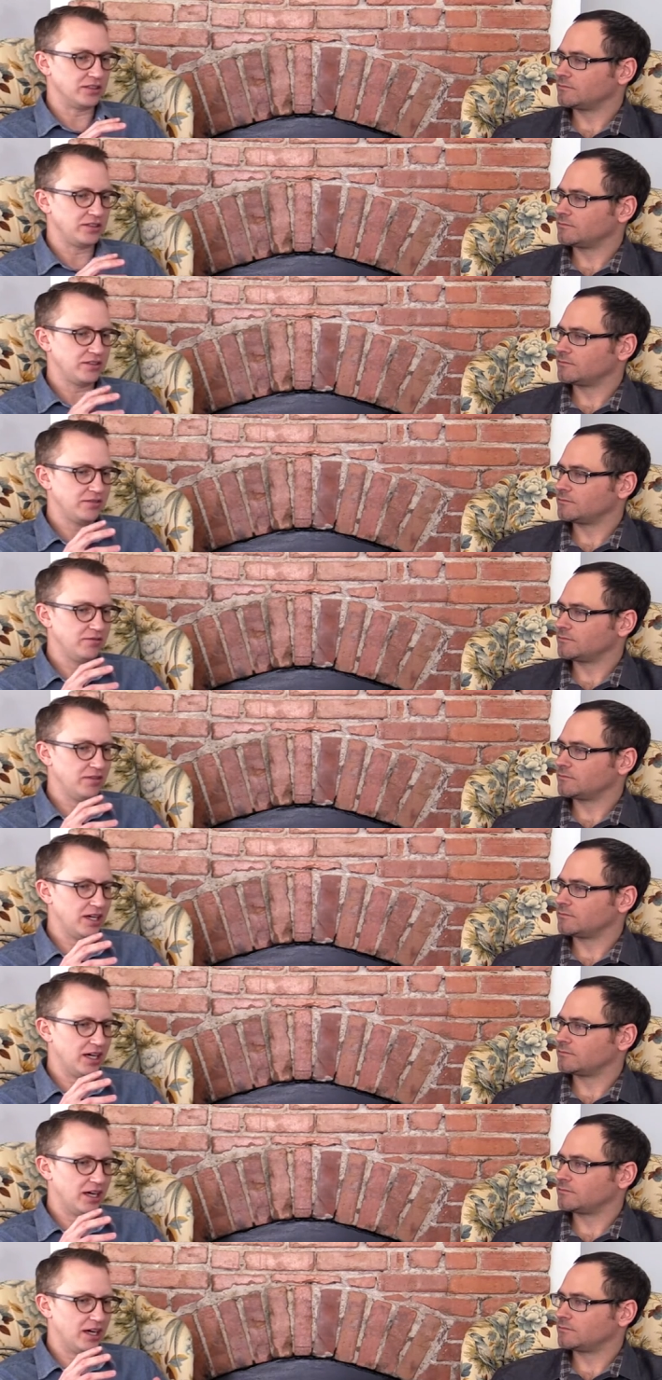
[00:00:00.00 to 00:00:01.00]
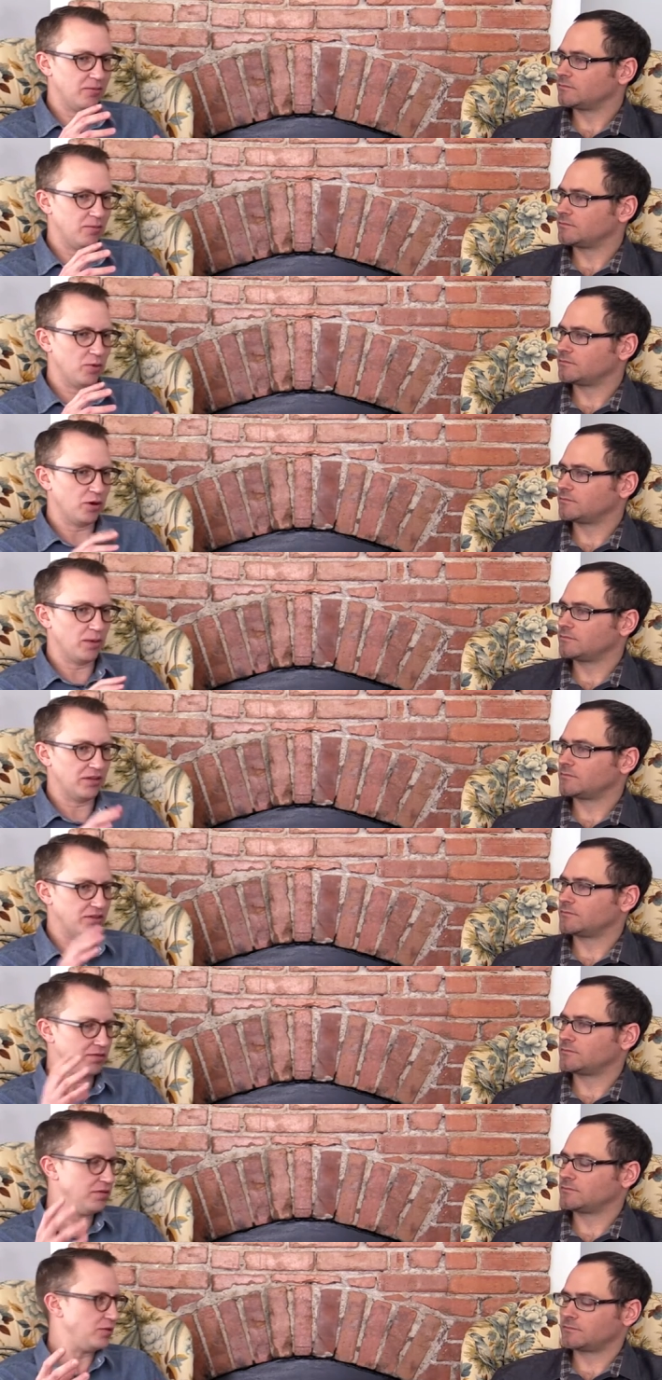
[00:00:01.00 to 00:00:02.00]
Speaker 1: is more about
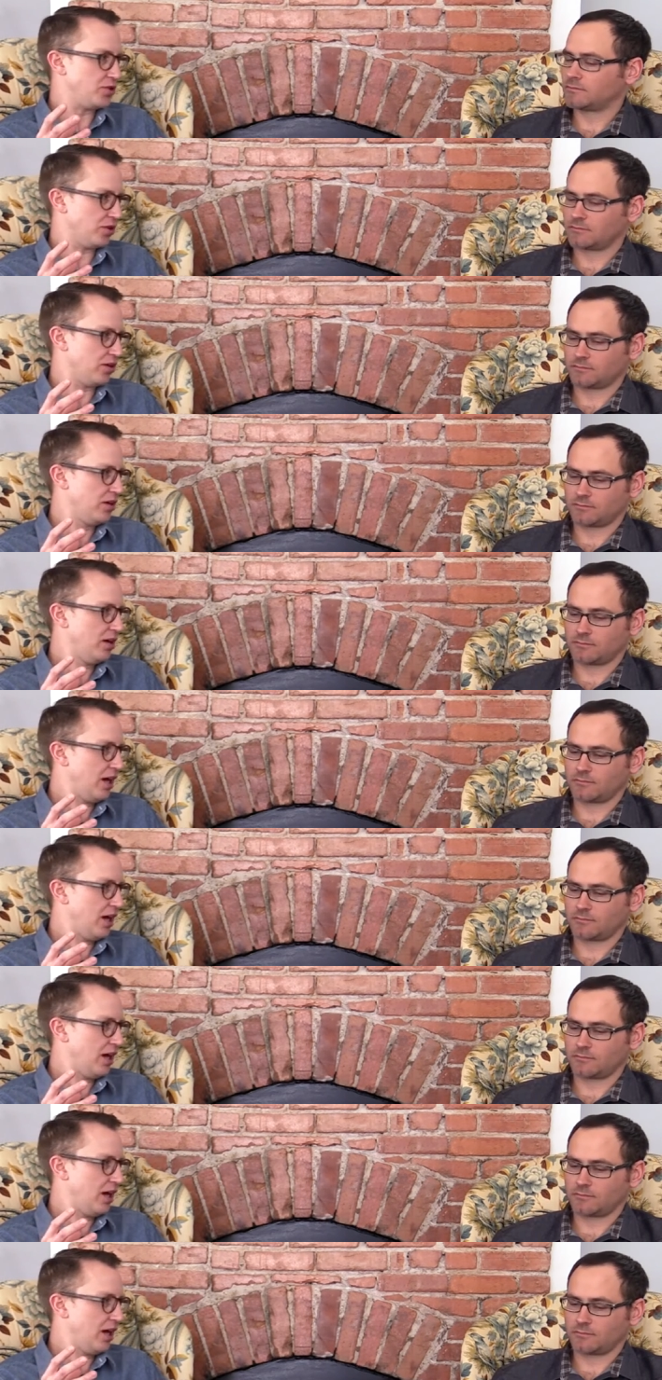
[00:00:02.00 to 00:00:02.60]
the future.